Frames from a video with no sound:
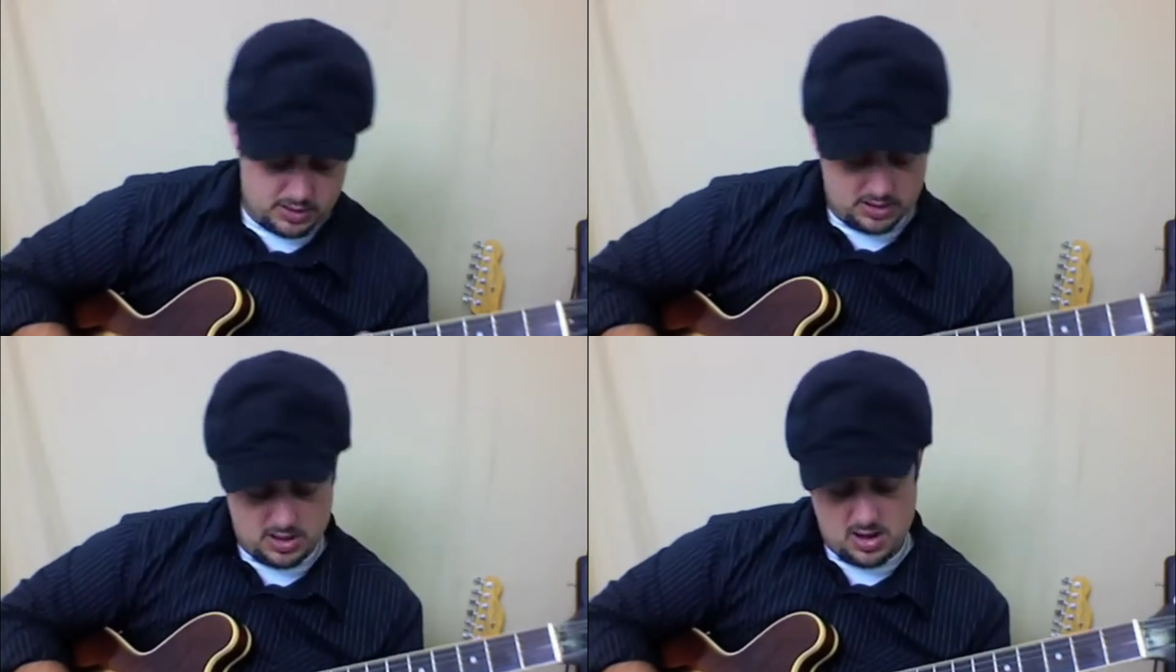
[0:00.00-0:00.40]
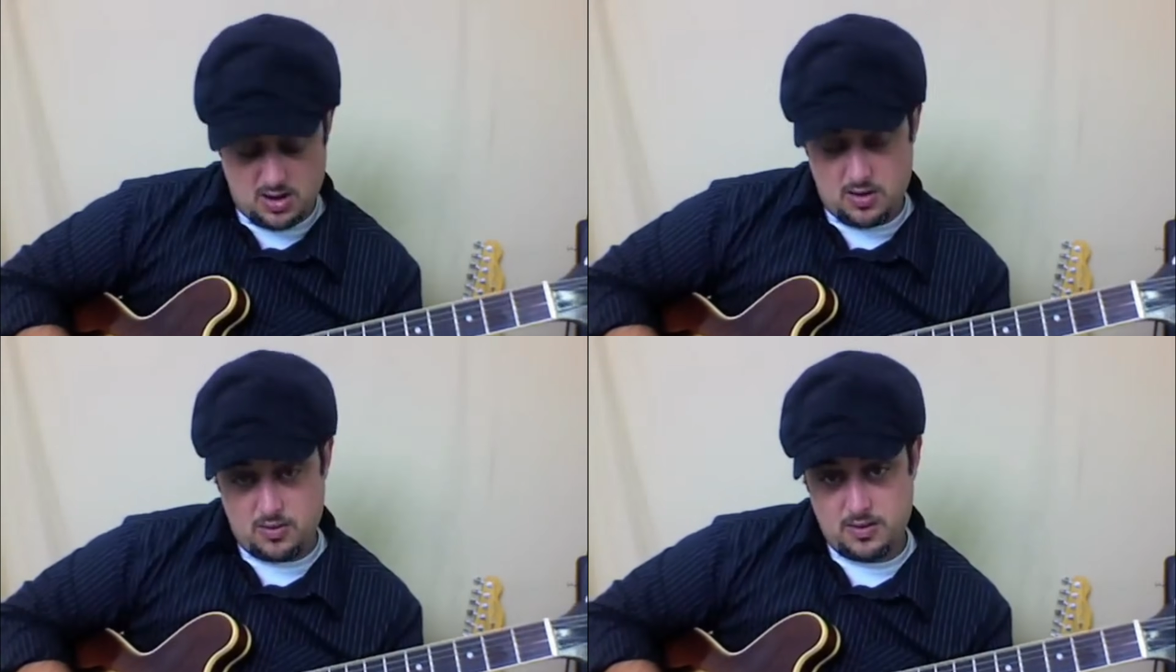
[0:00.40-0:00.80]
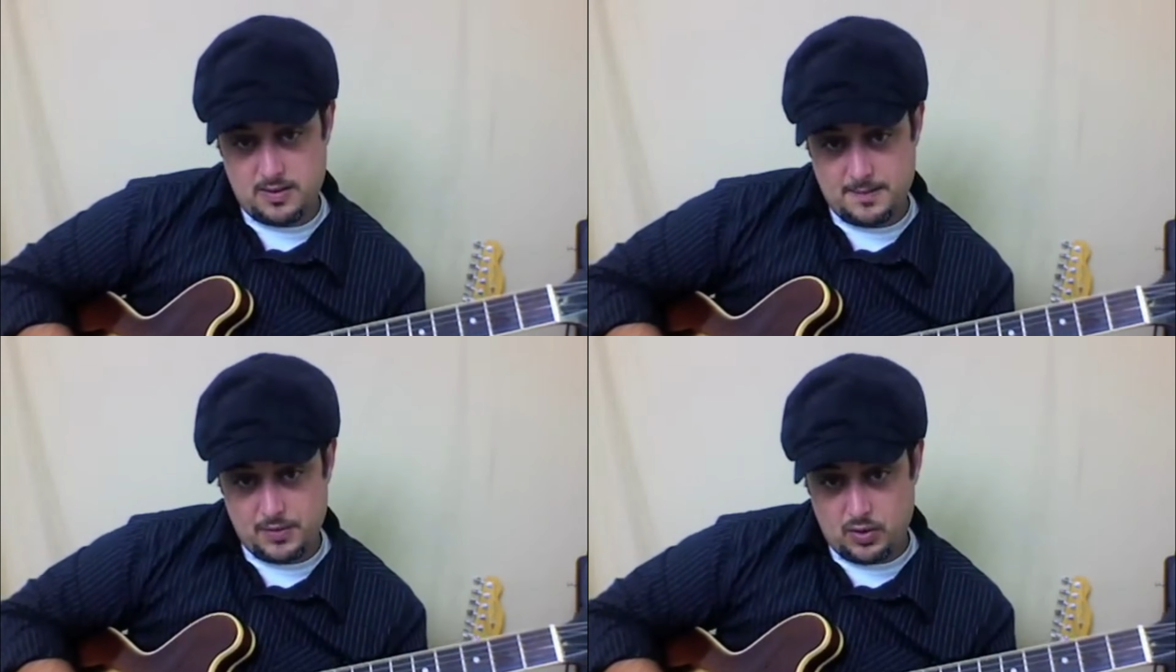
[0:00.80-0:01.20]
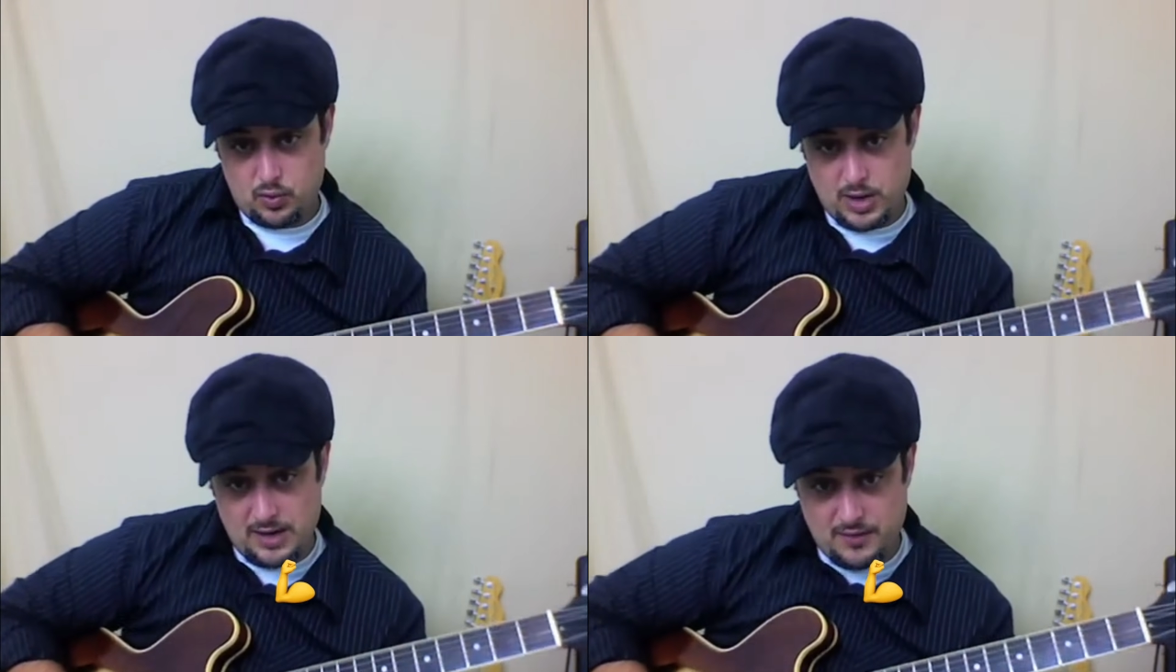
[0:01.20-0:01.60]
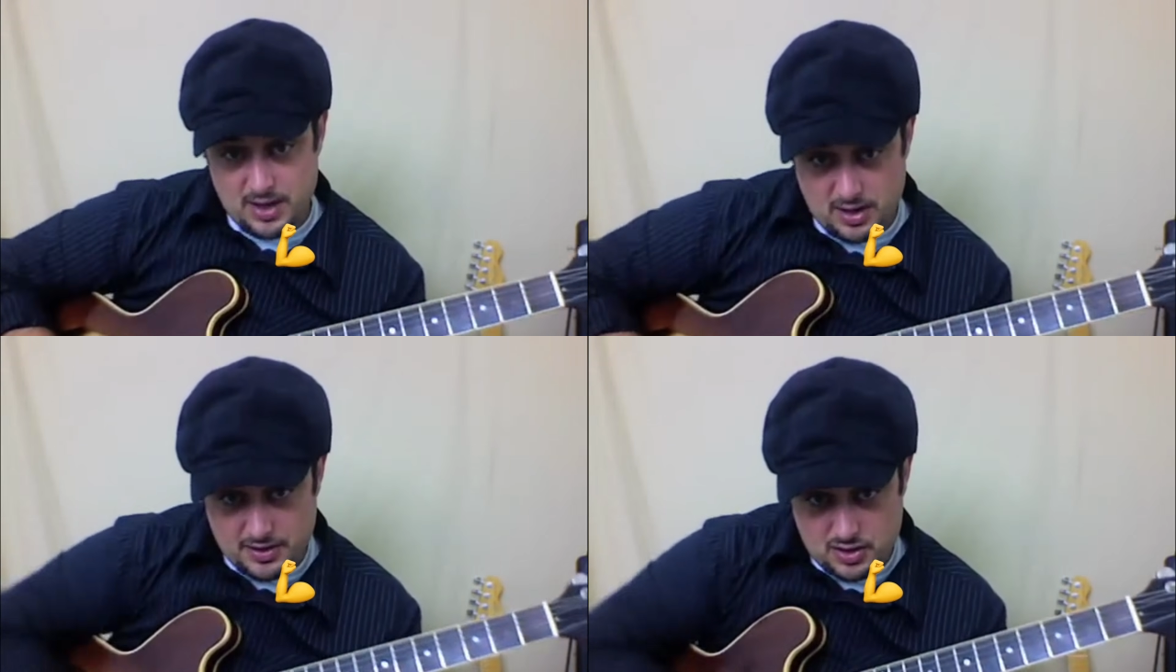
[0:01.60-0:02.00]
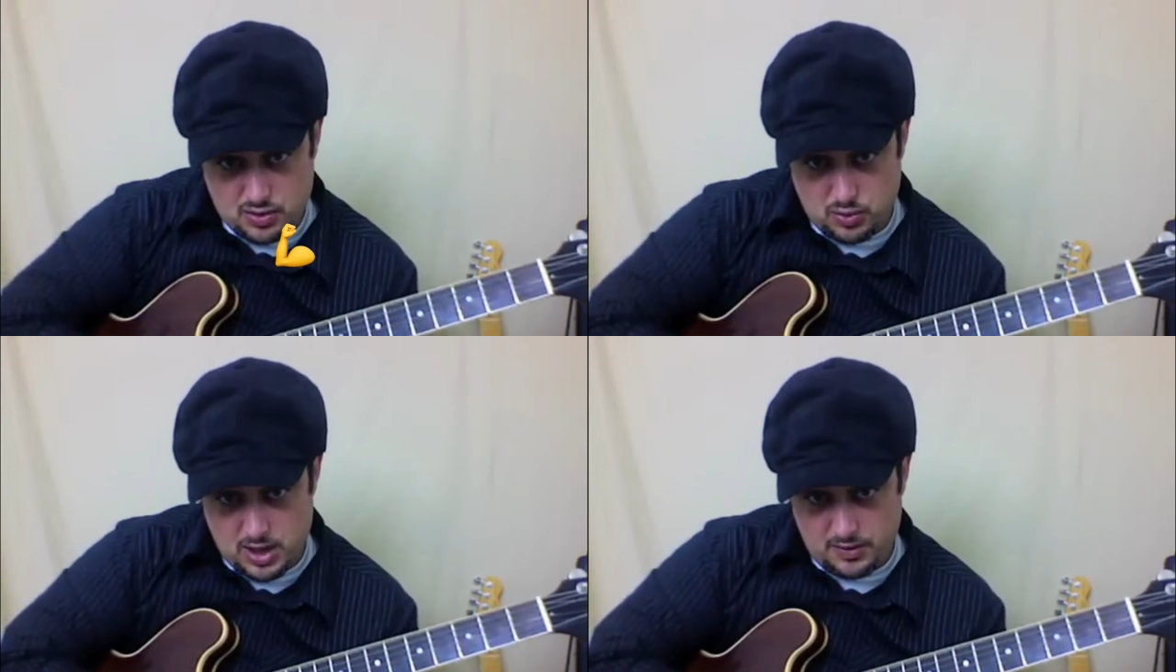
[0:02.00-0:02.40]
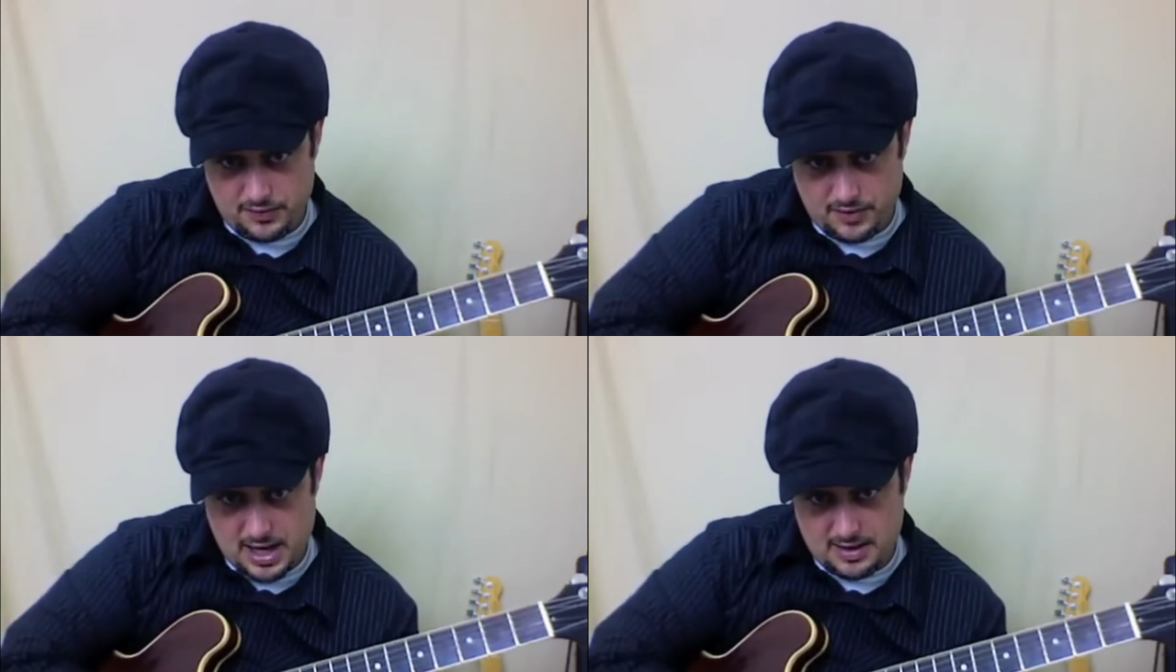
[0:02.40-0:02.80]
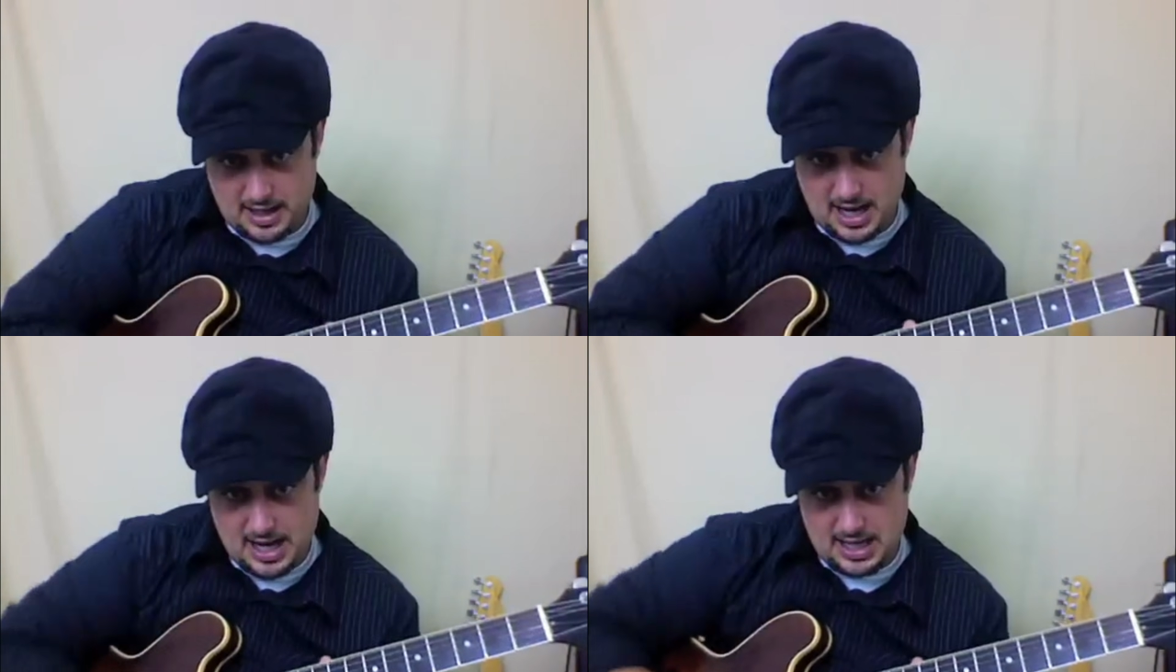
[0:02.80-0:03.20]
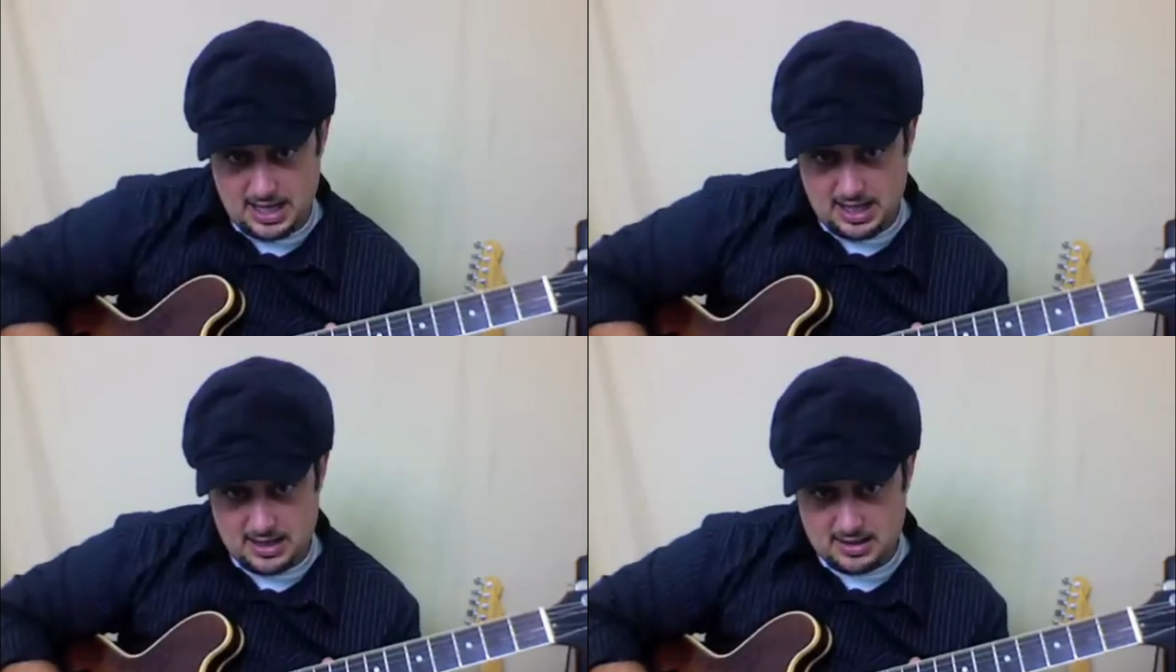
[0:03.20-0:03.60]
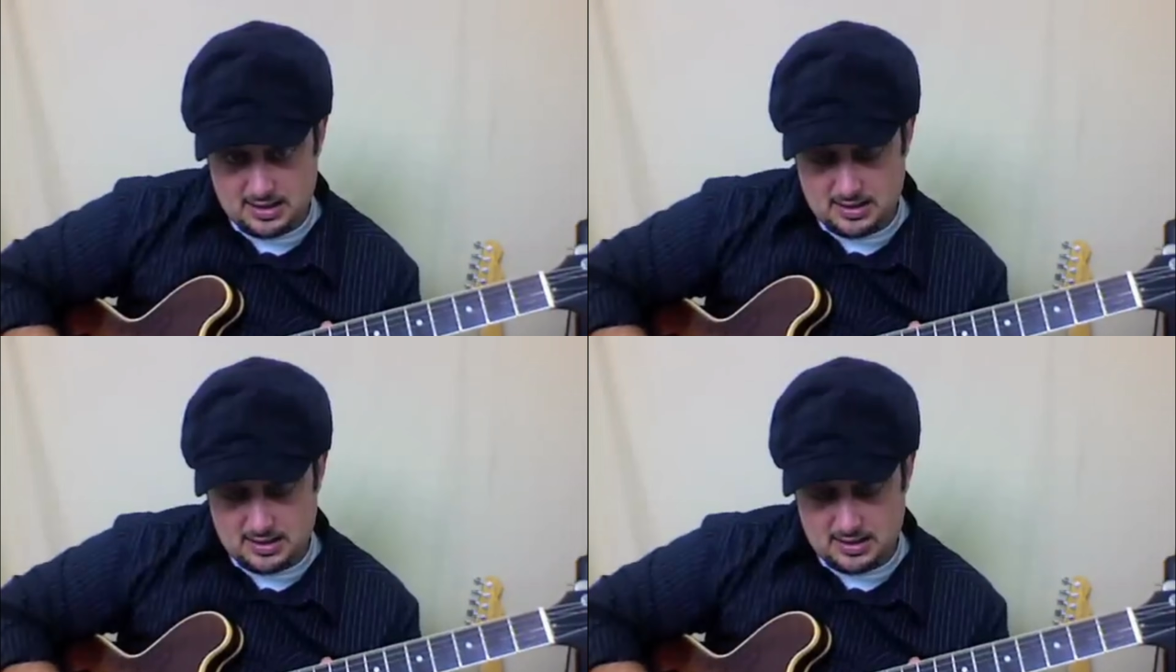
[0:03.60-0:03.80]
we're going to go ring finger on the 12th fret of the high E